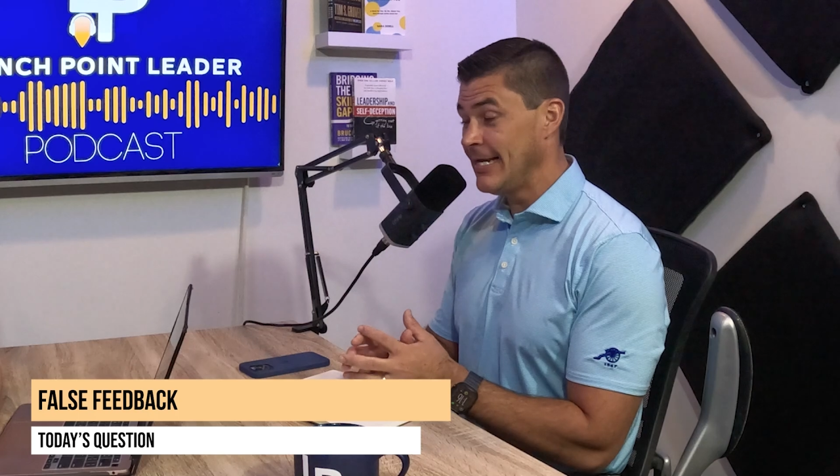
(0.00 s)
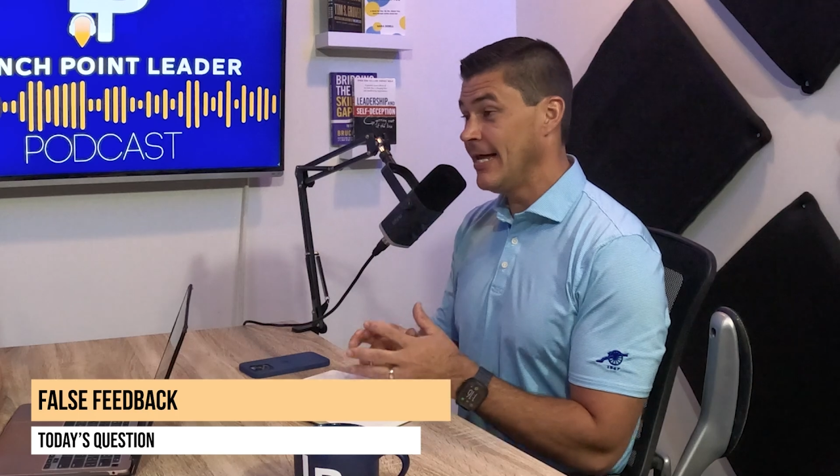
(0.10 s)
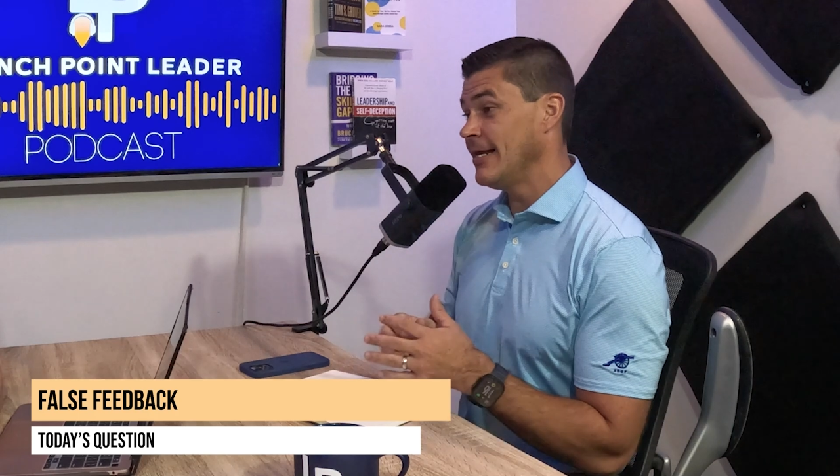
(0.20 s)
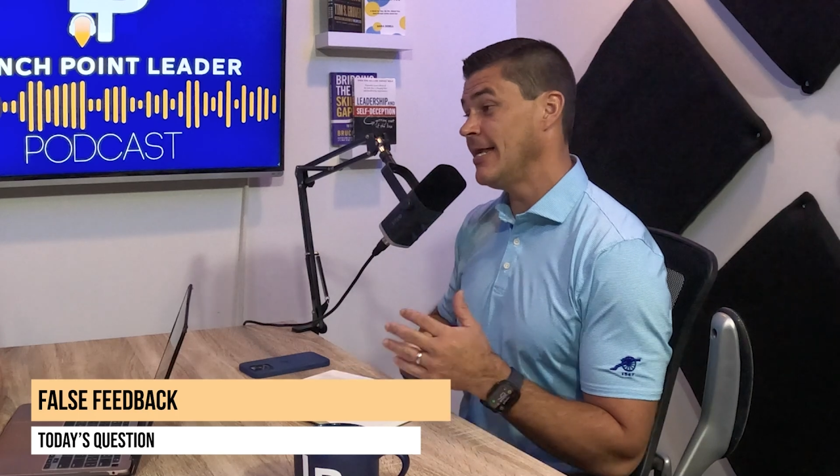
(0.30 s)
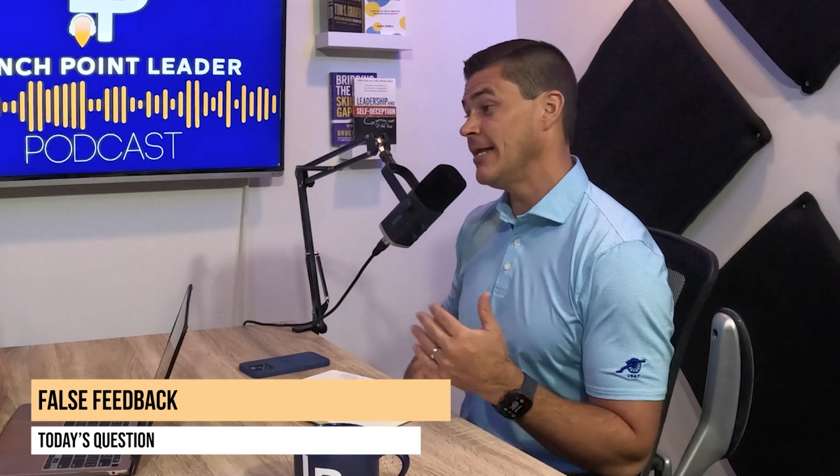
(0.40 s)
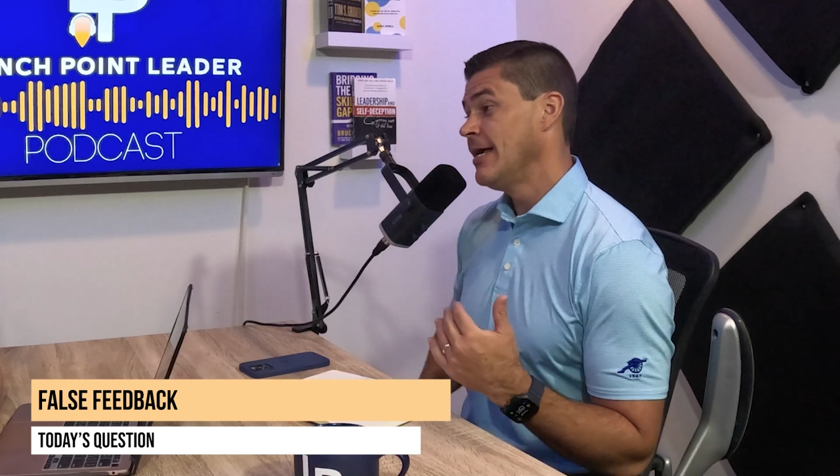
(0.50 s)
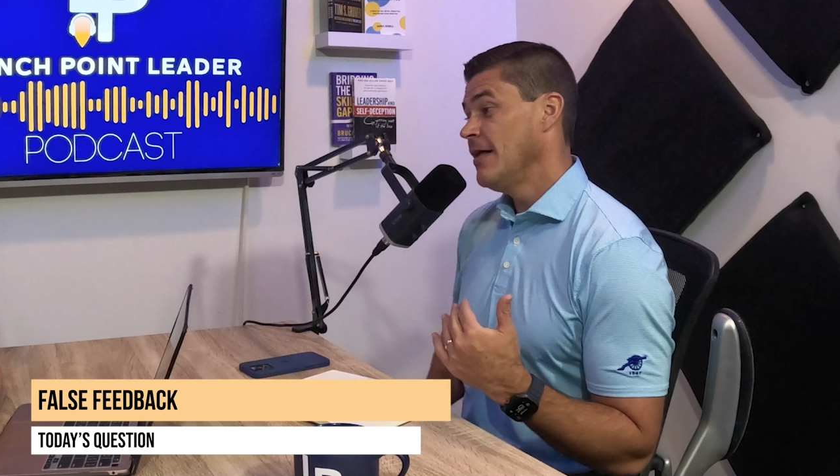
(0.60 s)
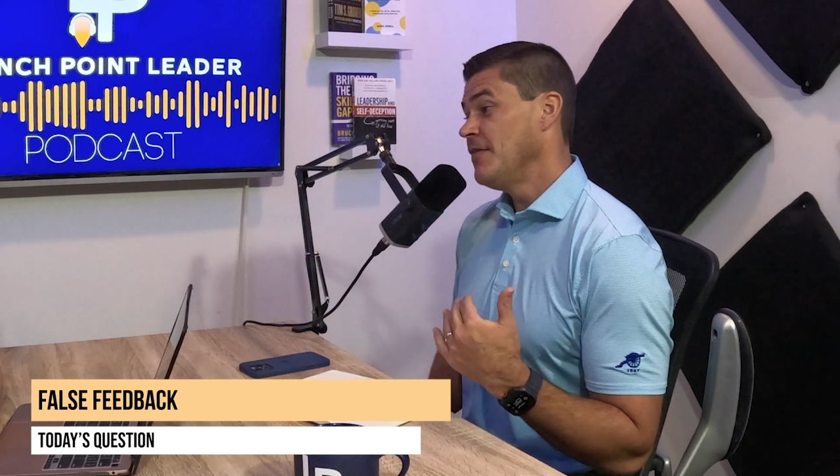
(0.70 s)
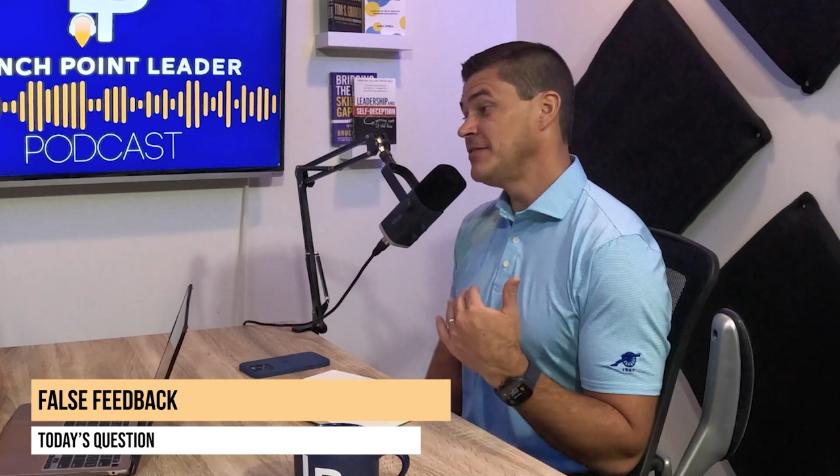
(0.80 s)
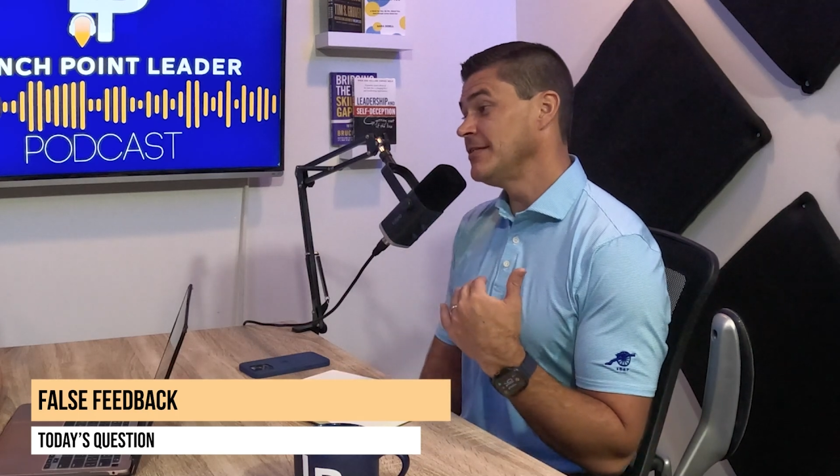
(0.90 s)
And again,
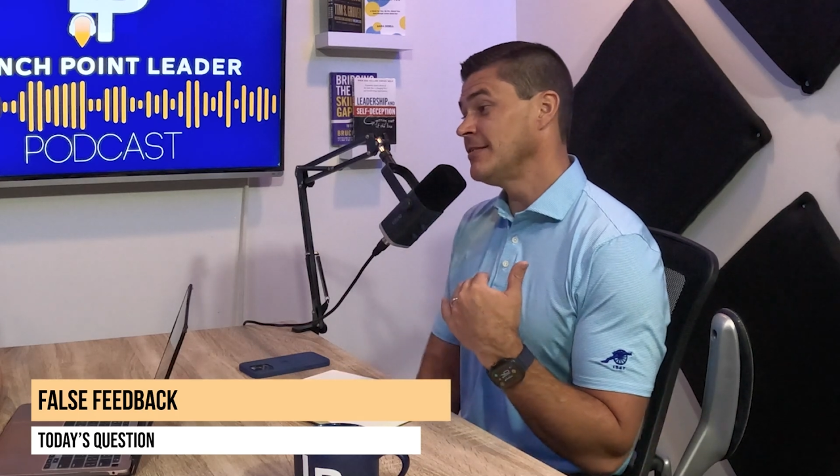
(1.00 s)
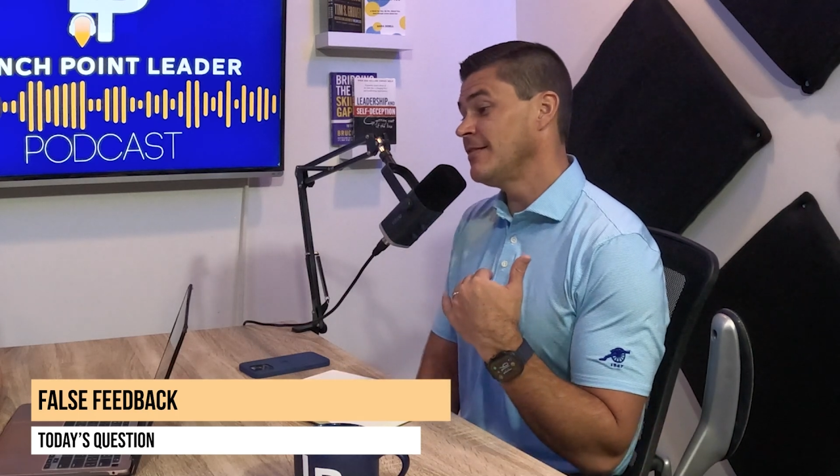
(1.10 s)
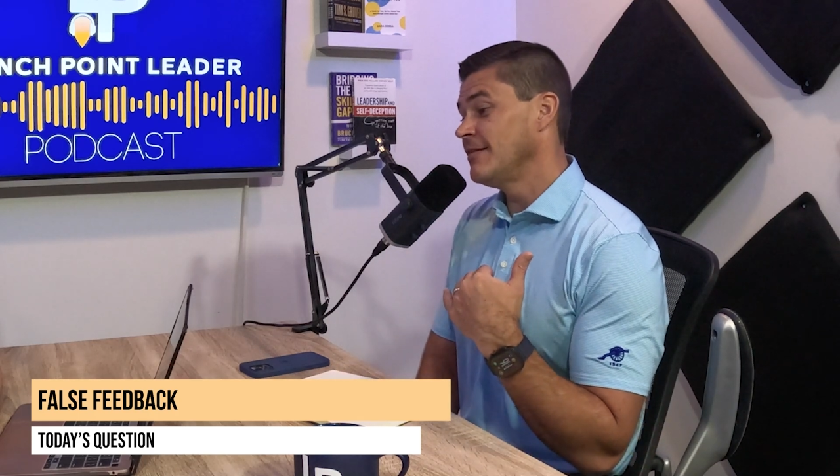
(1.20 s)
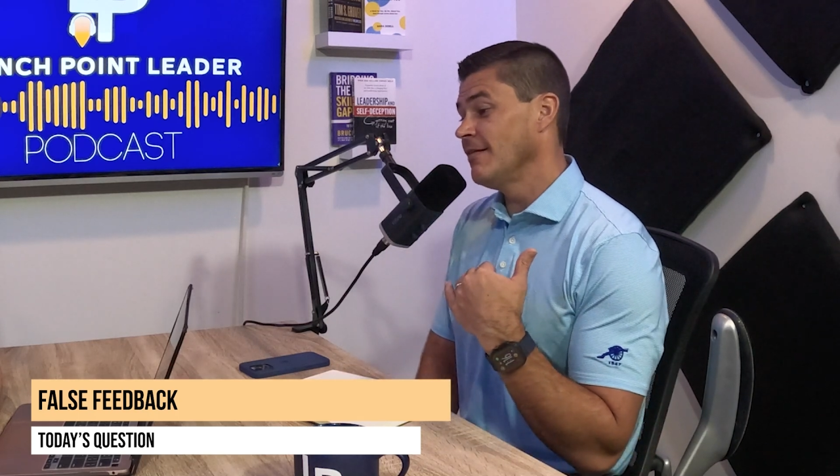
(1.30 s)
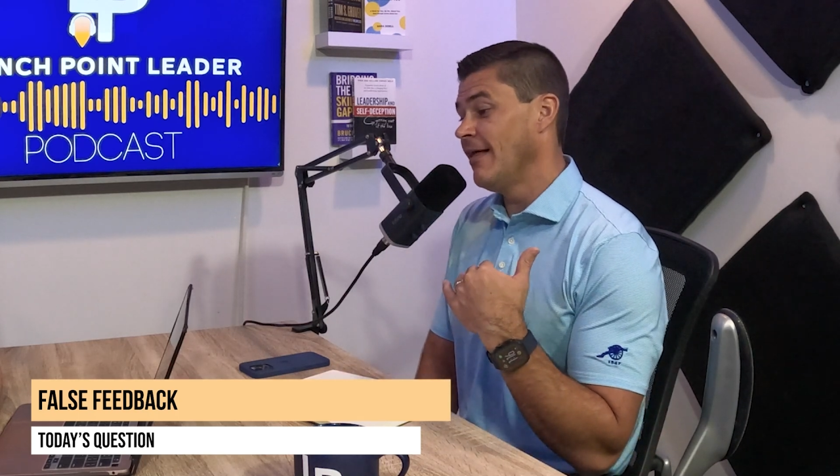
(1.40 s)
this isn't